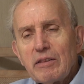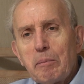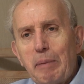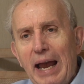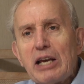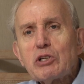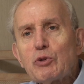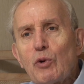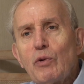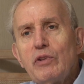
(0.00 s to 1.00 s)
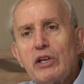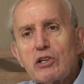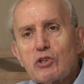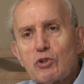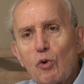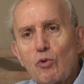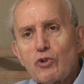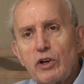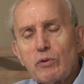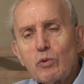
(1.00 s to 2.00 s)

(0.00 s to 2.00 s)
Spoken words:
The pastor and the associate